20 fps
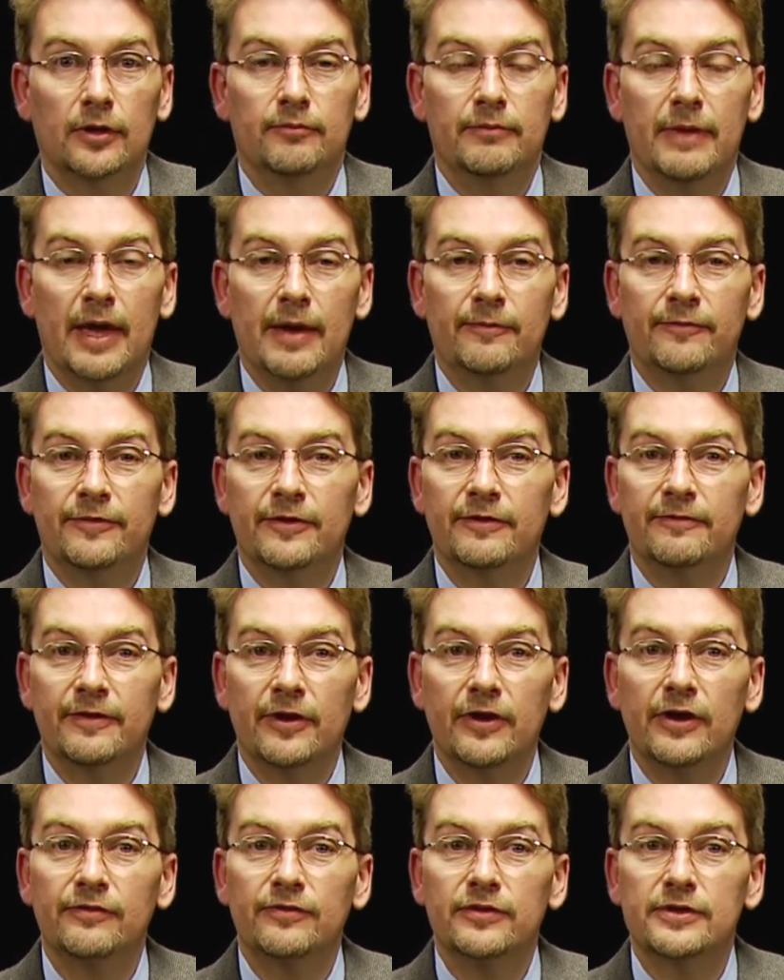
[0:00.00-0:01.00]
Ma'am, for the
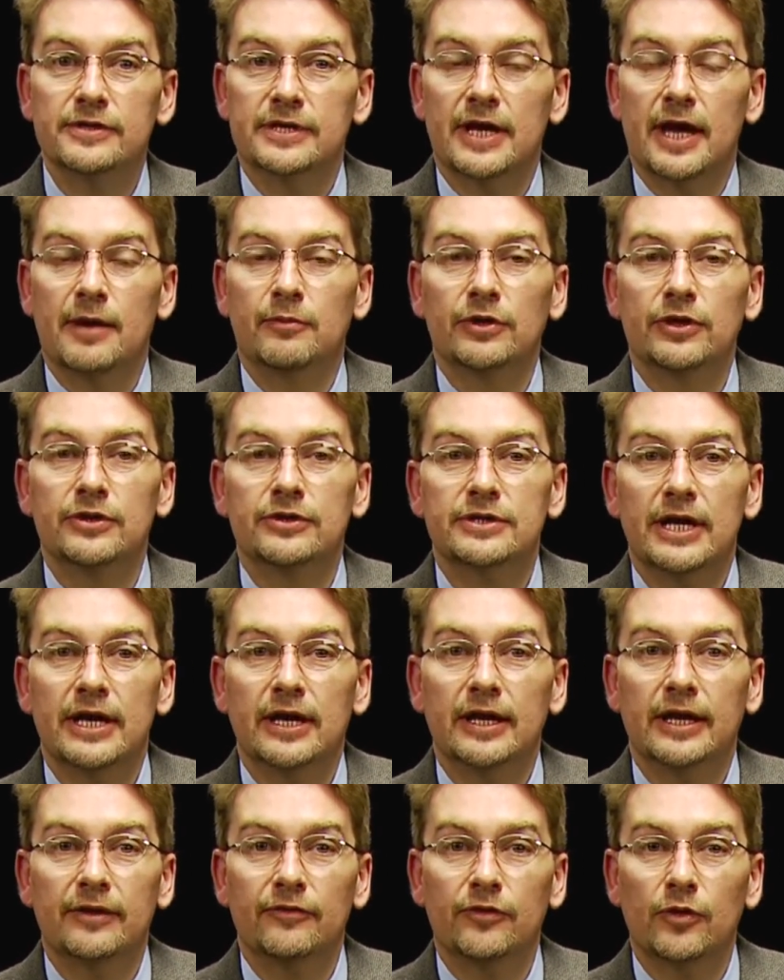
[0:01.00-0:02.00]
very first time, will you
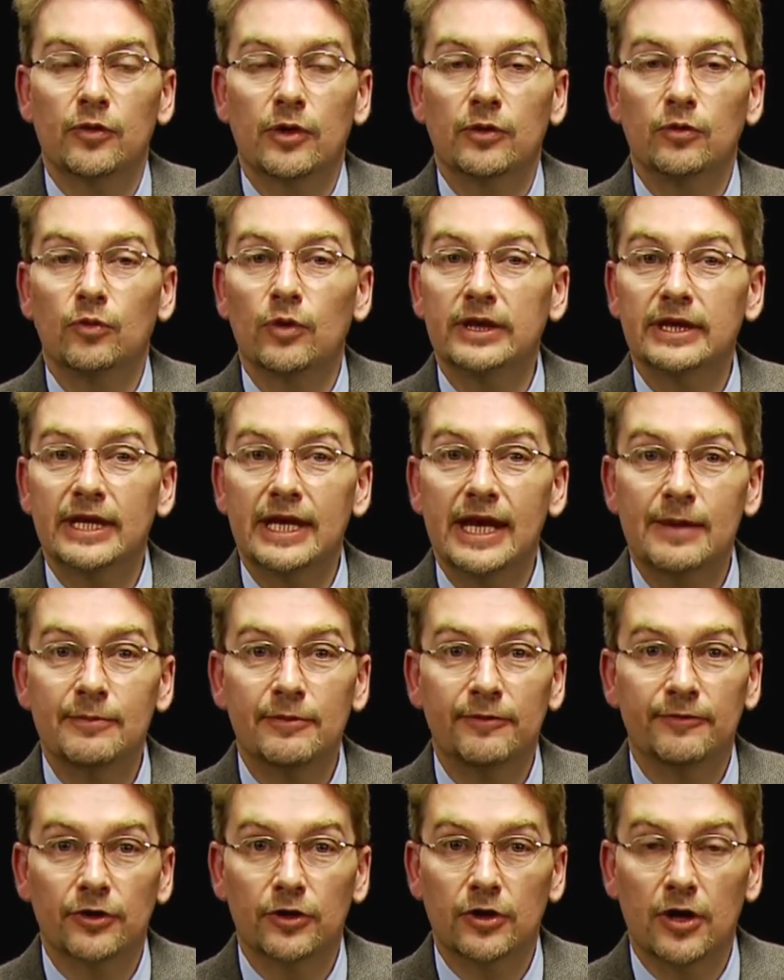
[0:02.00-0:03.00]
tell everyone what the name
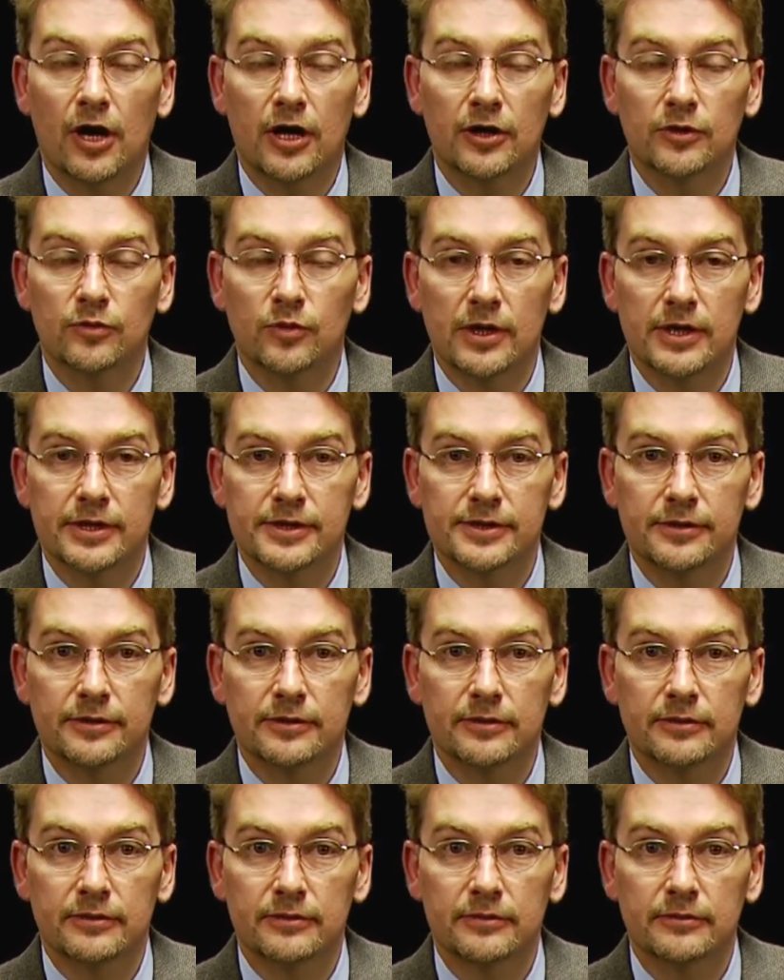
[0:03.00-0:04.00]
of your card was?
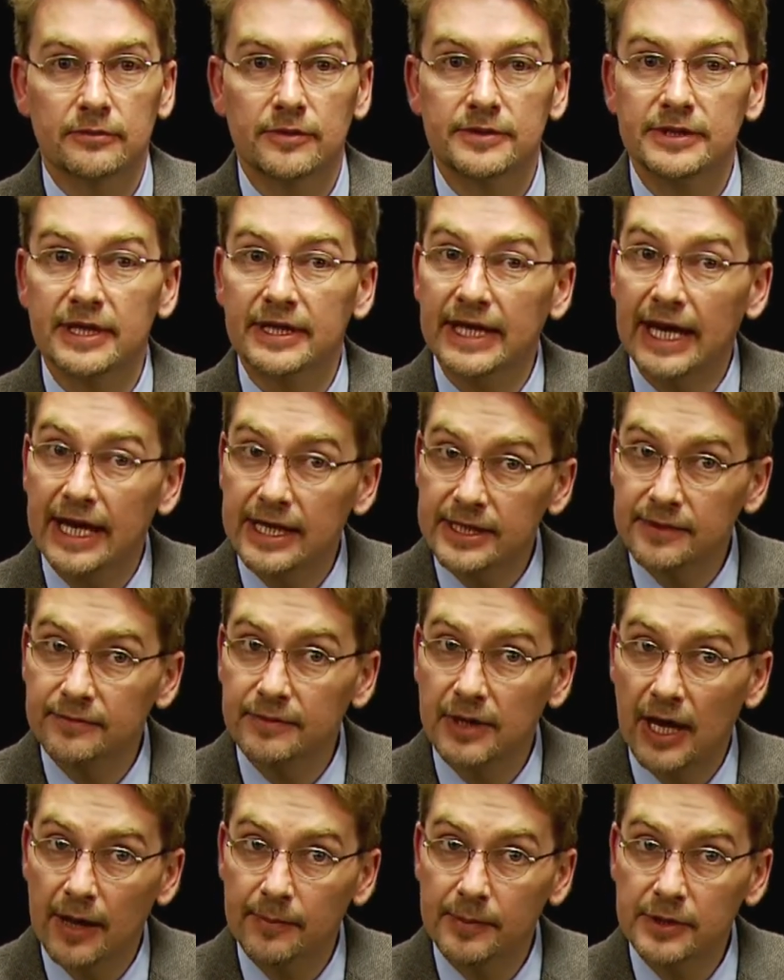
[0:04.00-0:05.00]
Was it the Ace of
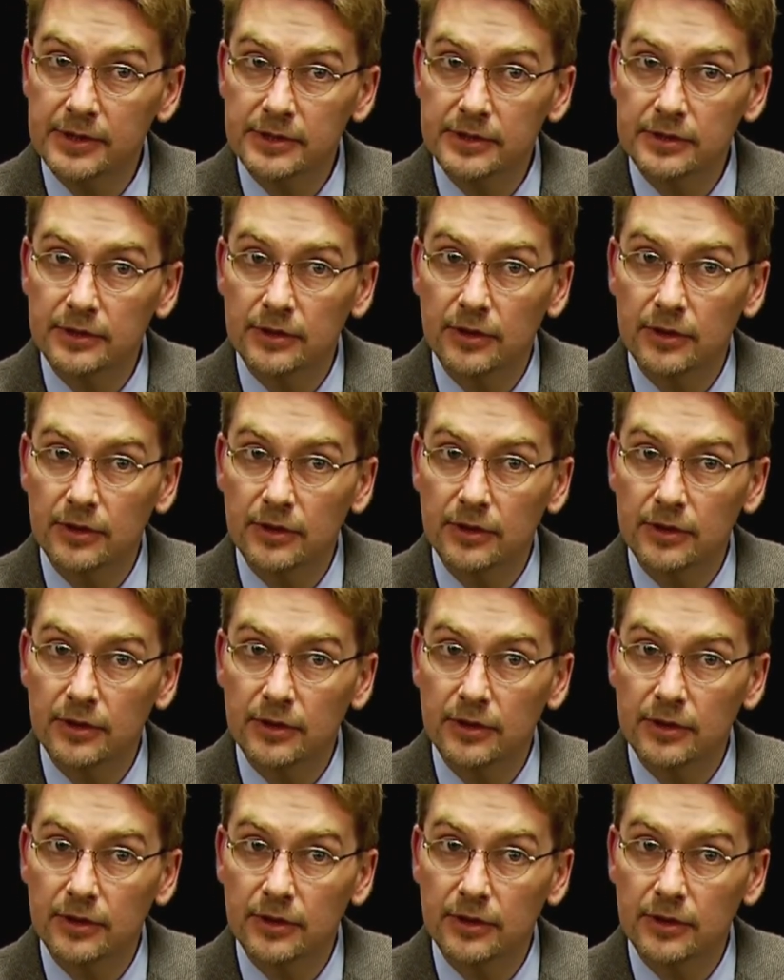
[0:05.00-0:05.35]
Diamonds?